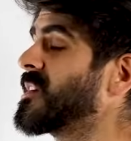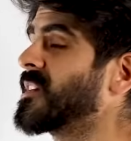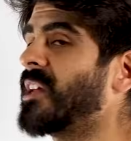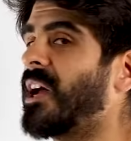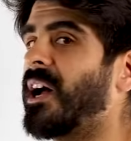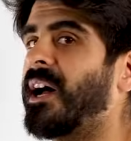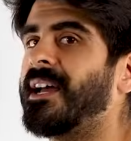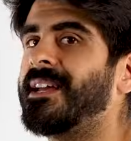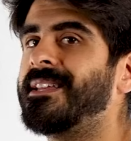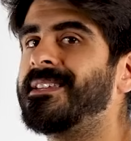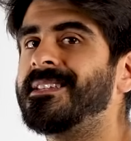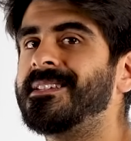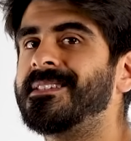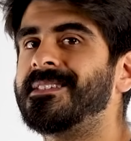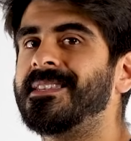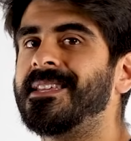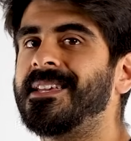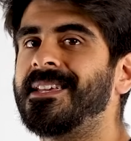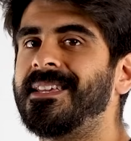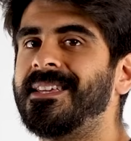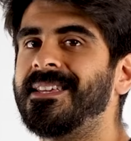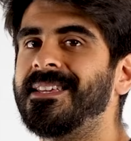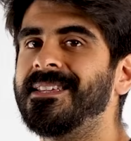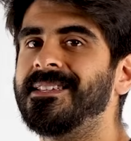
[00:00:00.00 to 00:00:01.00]
side is
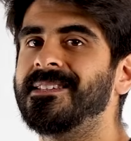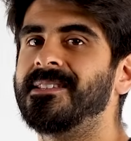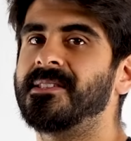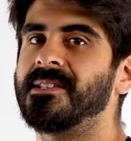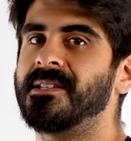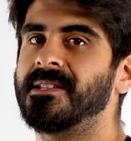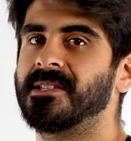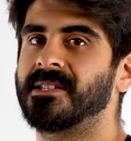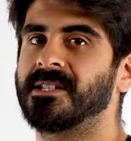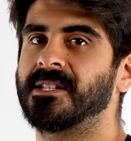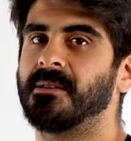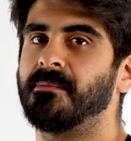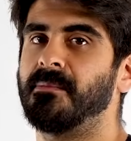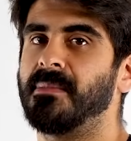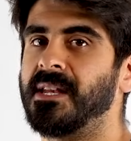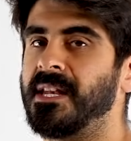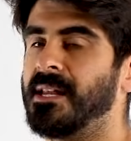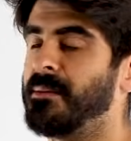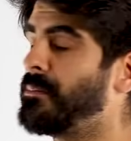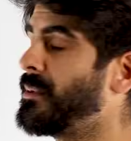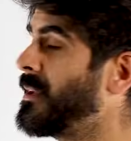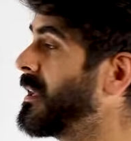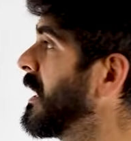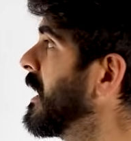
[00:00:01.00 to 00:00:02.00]
the easiest to
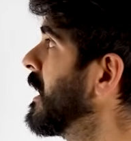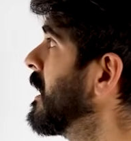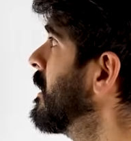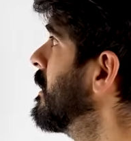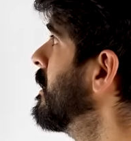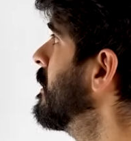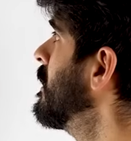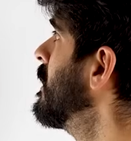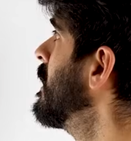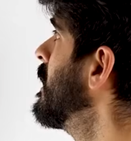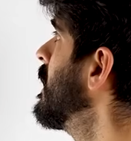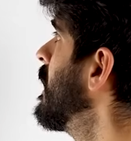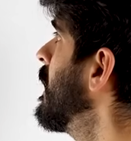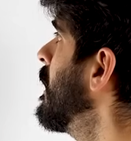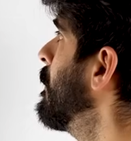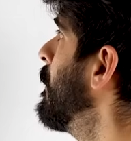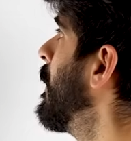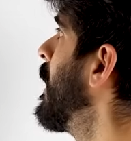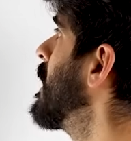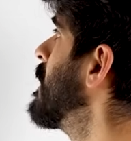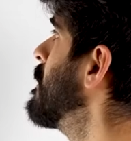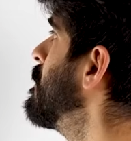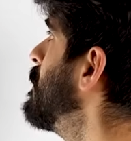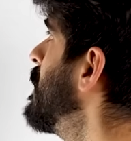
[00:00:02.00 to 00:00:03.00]
manipulate? In
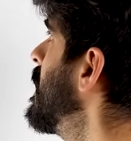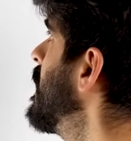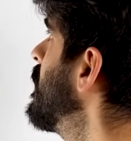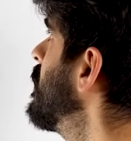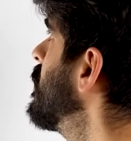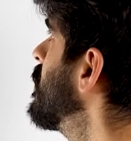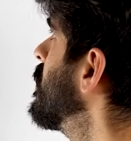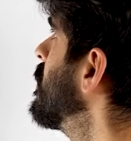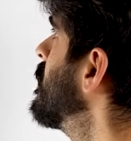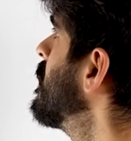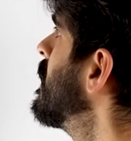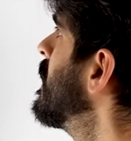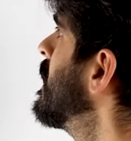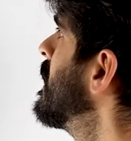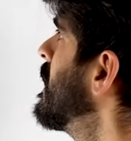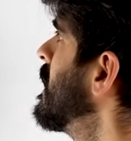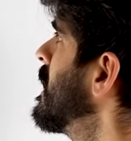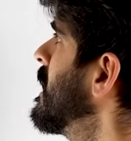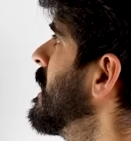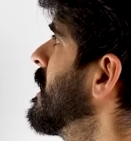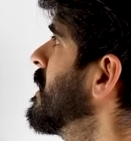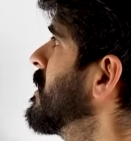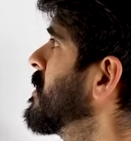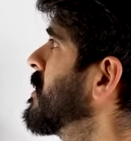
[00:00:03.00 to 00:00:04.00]
my opinion,
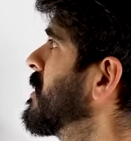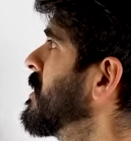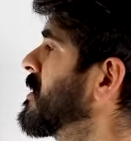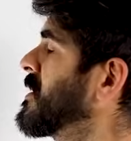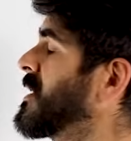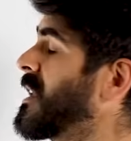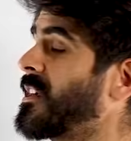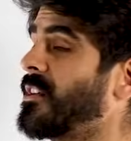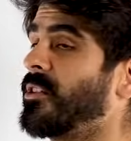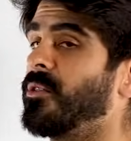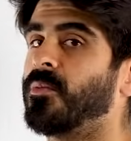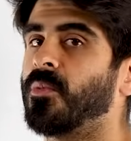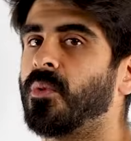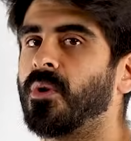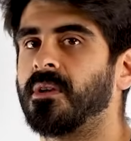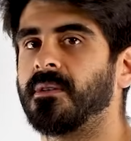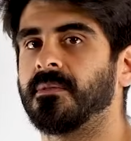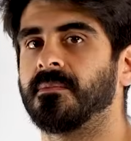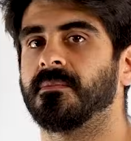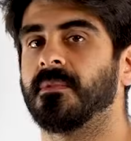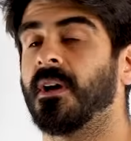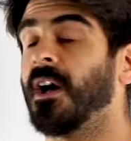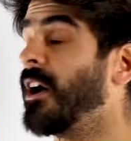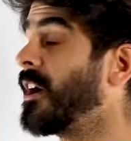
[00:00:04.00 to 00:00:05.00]
it's the second
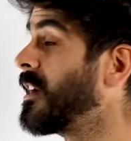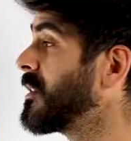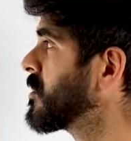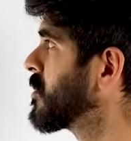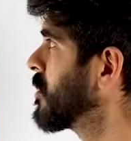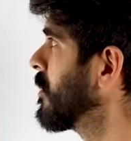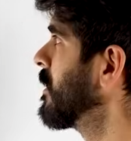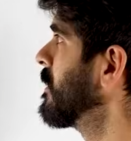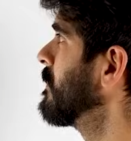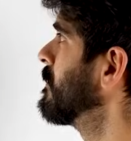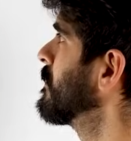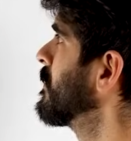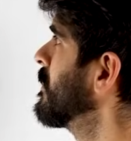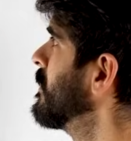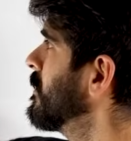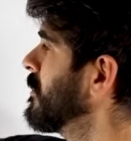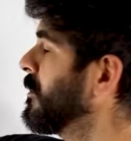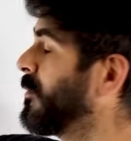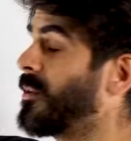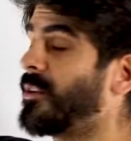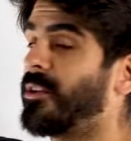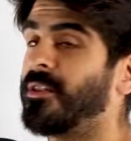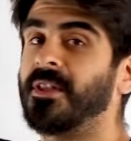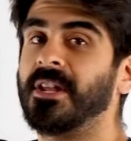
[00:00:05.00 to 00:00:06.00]
one. The
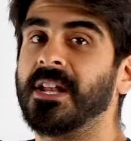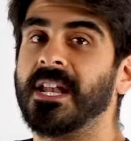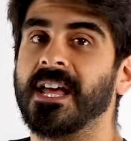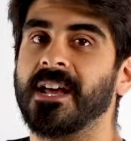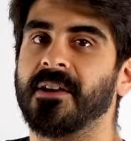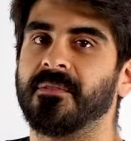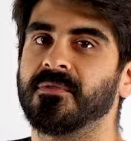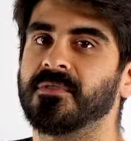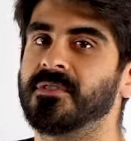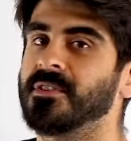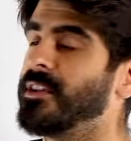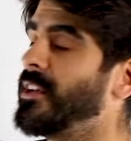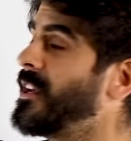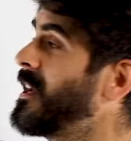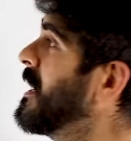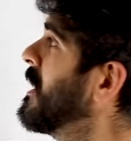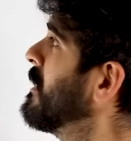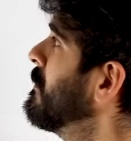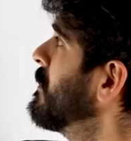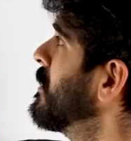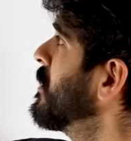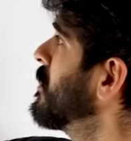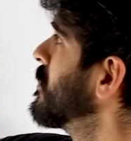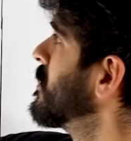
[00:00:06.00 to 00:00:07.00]
one on the left.
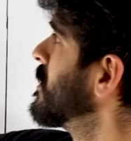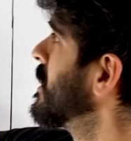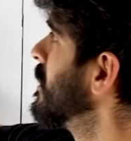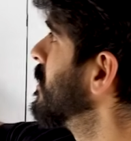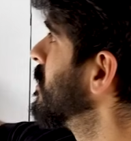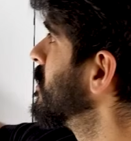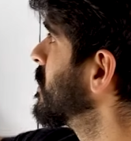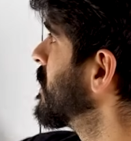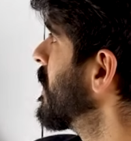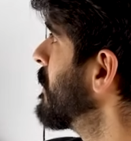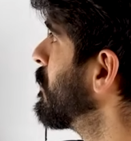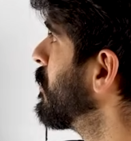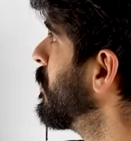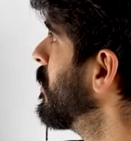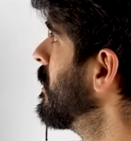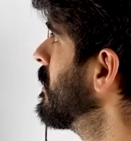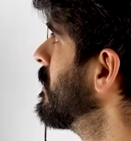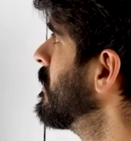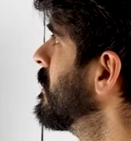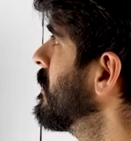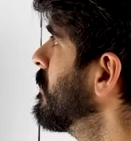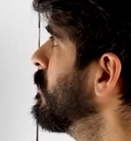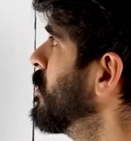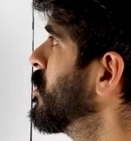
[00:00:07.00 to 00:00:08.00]
Because they are
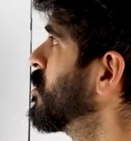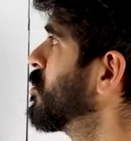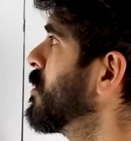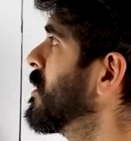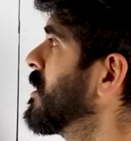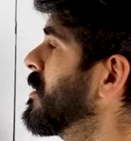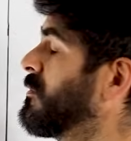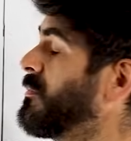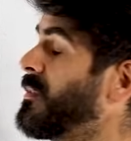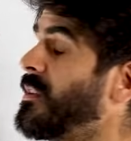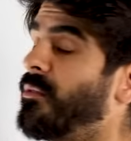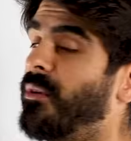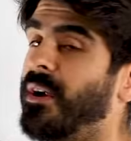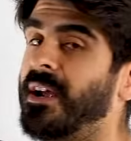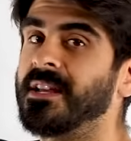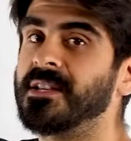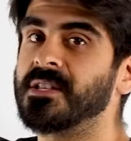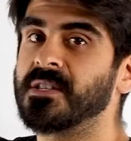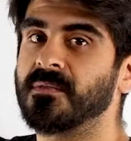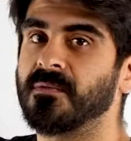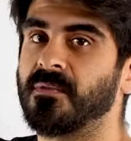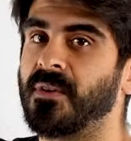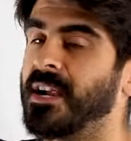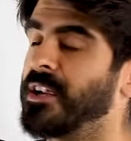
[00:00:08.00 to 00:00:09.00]
separate, which we can rewrite
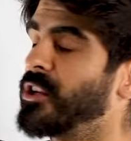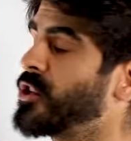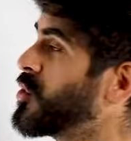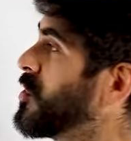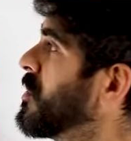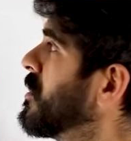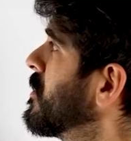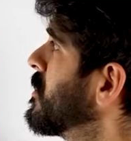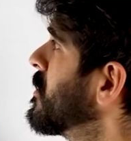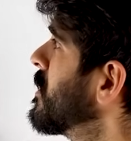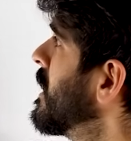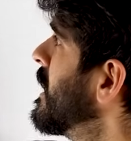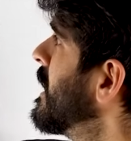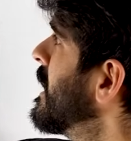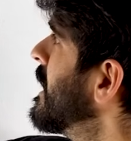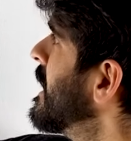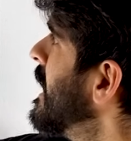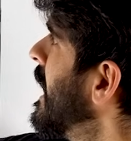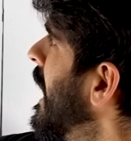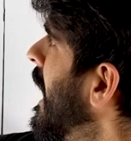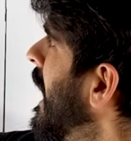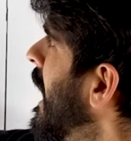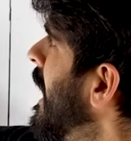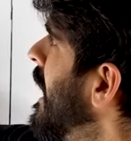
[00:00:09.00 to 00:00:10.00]
as fractions.
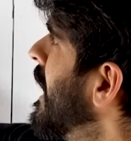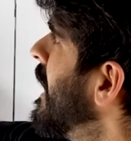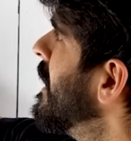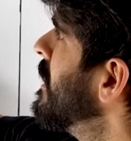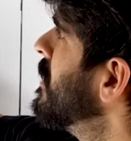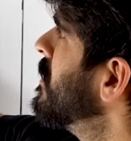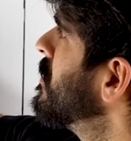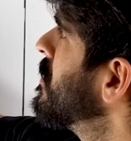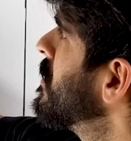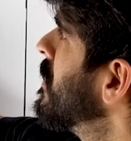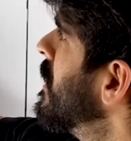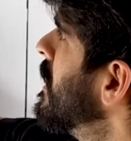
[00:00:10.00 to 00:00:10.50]
And